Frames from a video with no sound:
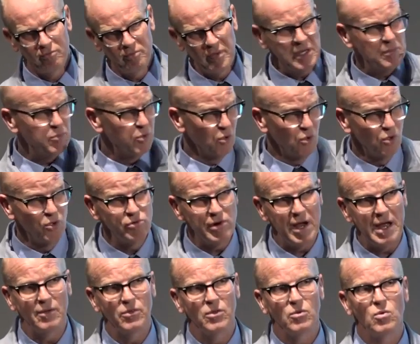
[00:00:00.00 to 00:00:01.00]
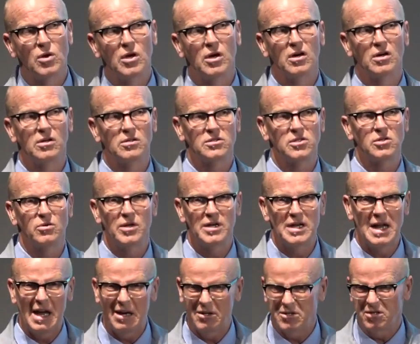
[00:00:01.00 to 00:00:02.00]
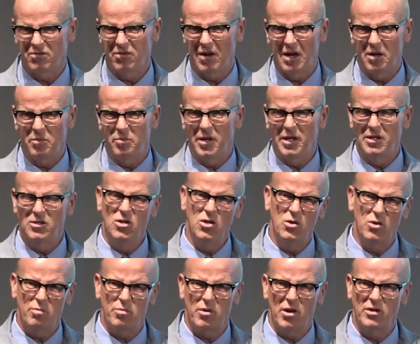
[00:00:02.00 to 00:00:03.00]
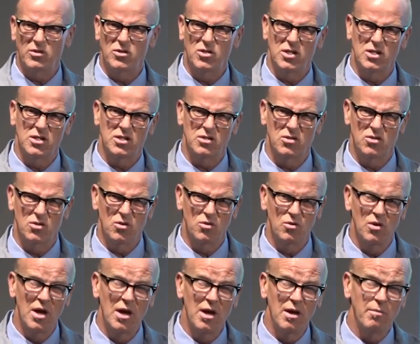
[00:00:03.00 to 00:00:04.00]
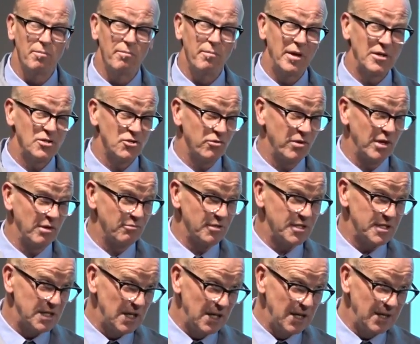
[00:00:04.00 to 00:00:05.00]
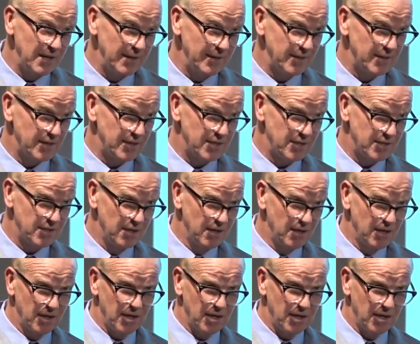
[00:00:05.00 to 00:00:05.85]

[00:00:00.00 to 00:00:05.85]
people all around the world who are now developing new approaches to measuring resilience,